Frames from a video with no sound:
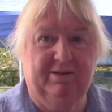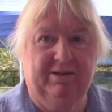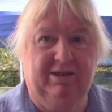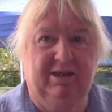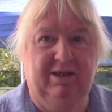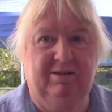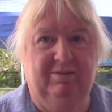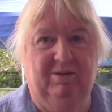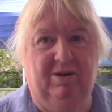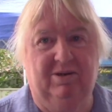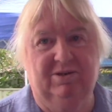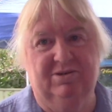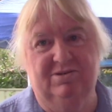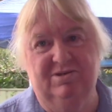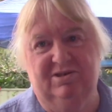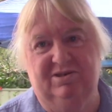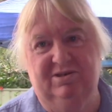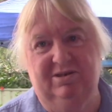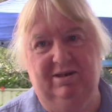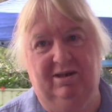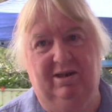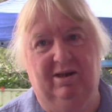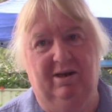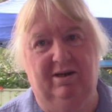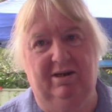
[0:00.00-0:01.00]
while the gearbox is
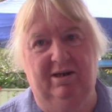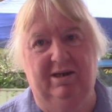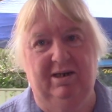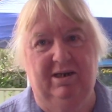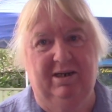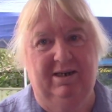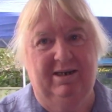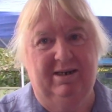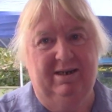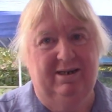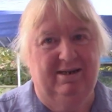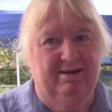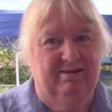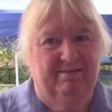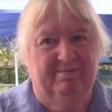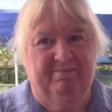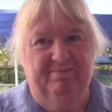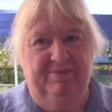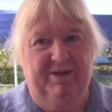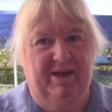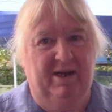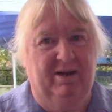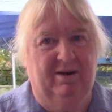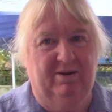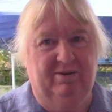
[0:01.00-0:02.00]
still on,
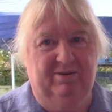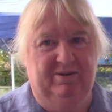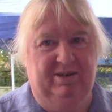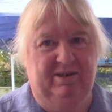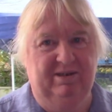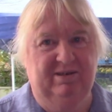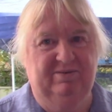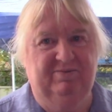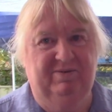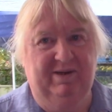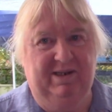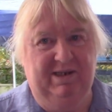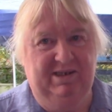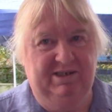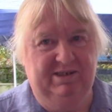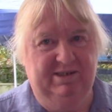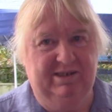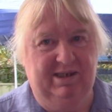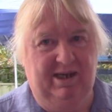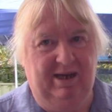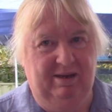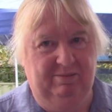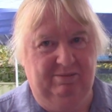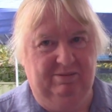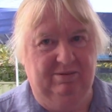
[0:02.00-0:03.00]
the whole thing's fairly
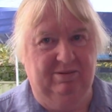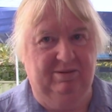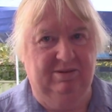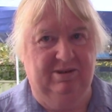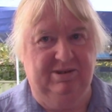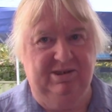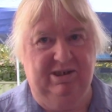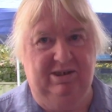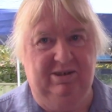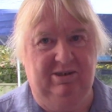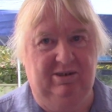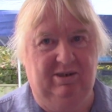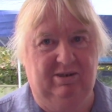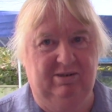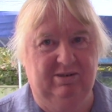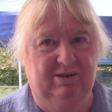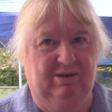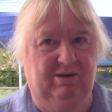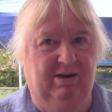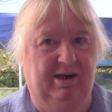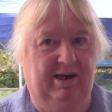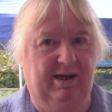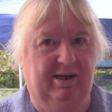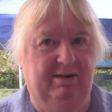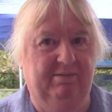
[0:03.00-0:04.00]
stable sitting on
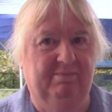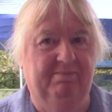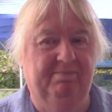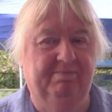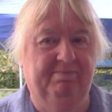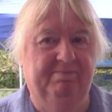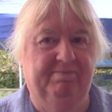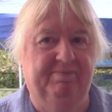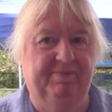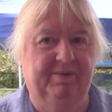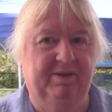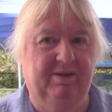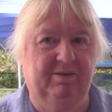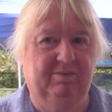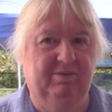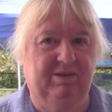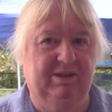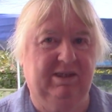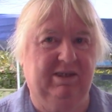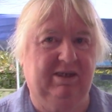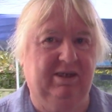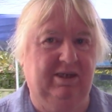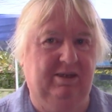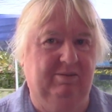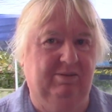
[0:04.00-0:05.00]
the ground
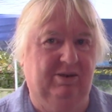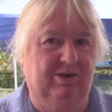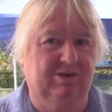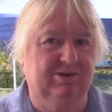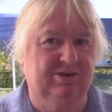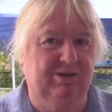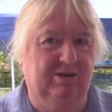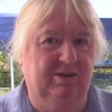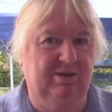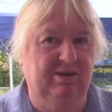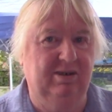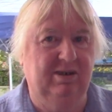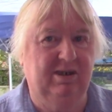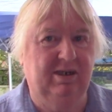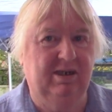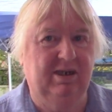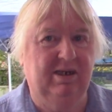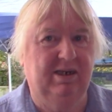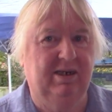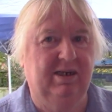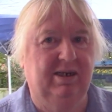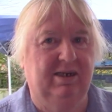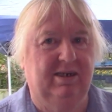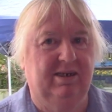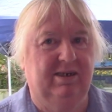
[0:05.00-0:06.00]
with the gearbox on,
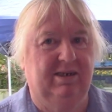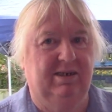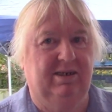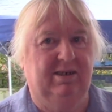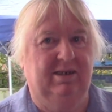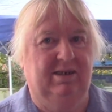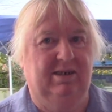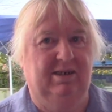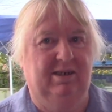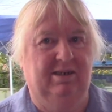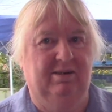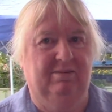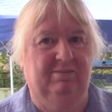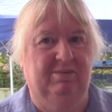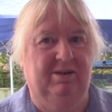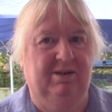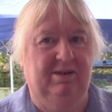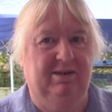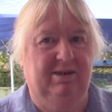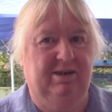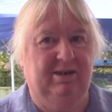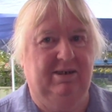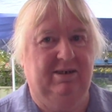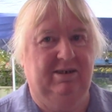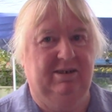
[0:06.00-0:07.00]

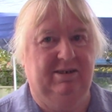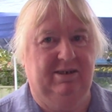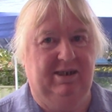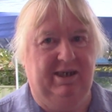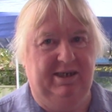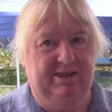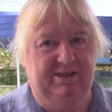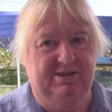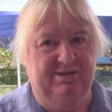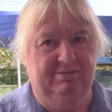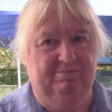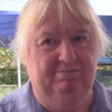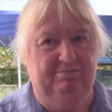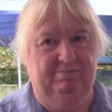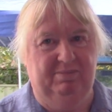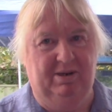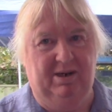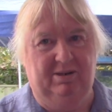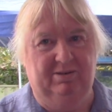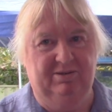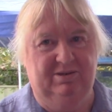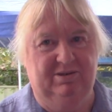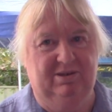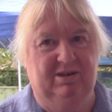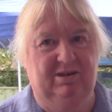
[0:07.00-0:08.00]
and the head
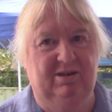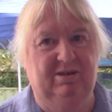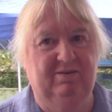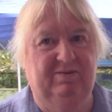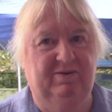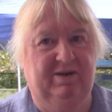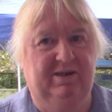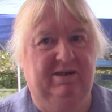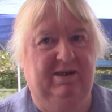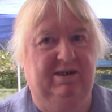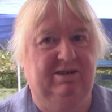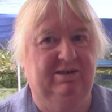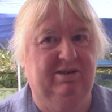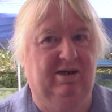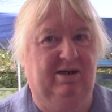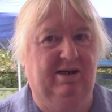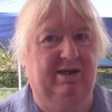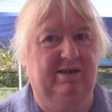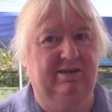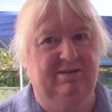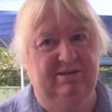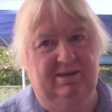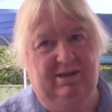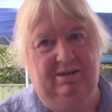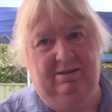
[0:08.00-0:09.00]
bolts are fairly
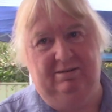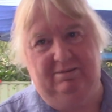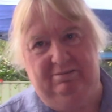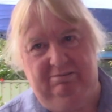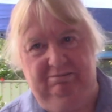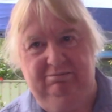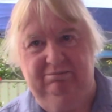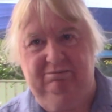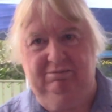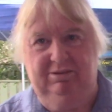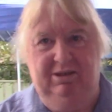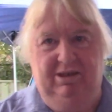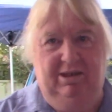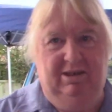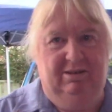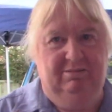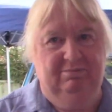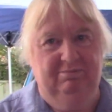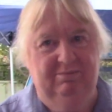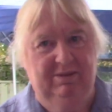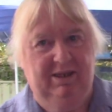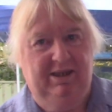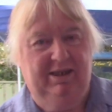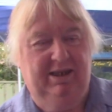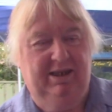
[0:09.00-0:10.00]
tight, so you know.